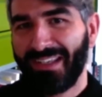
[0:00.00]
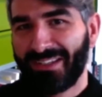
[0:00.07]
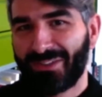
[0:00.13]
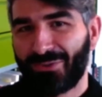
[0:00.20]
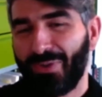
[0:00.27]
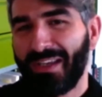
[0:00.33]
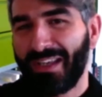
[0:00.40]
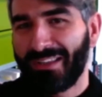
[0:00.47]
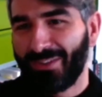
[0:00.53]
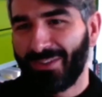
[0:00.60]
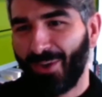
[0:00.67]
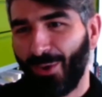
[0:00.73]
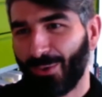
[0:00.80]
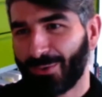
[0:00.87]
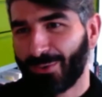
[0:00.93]
triggered the
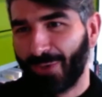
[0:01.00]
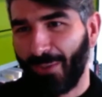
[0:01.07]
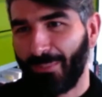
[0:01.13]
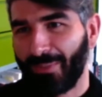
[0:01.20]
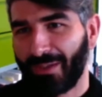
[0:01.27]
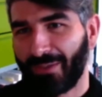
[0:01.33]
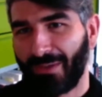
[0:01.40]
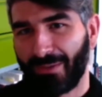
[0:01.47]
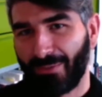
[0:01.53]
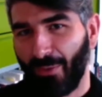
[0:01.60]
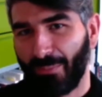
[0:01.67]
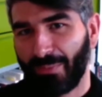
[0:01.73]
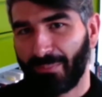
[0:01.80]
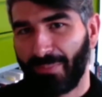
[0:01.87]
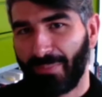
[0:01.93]
whole topic around
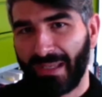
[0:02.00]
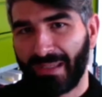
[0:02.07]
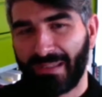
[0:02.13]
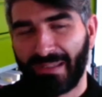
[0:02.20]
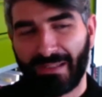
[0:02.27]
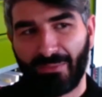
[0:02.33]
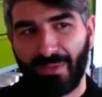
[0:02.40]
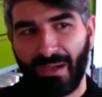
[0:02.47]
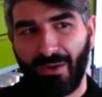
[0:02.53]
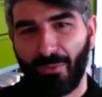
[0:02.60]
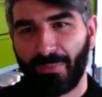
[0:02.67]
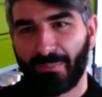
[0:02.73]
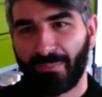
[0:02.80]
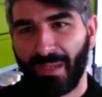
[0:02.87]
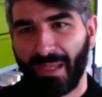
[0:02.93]
open banking, where
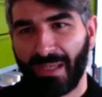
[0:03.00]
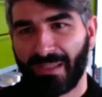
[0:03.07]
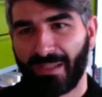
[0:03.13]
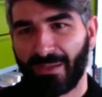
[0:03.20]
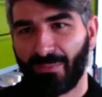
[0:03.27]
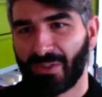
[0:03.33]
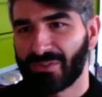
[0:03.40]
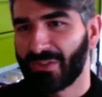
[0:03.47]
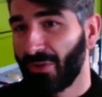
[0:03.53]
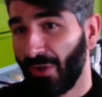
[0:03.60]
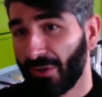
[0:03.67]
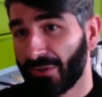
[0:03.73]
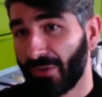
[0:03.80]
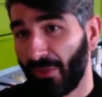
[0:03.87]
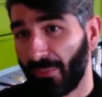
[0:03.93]
open banking was not
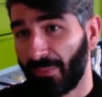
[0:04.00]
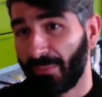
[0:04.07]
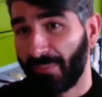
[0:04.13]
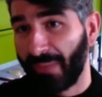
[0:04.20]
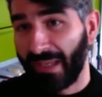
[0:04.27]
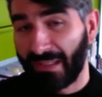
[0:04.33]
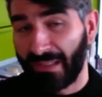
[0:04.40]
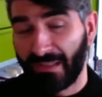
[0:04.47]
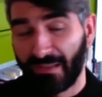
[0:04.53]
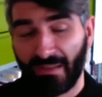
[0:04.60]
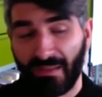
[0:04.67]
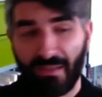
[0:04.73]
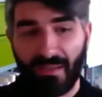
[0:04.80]
called open banking.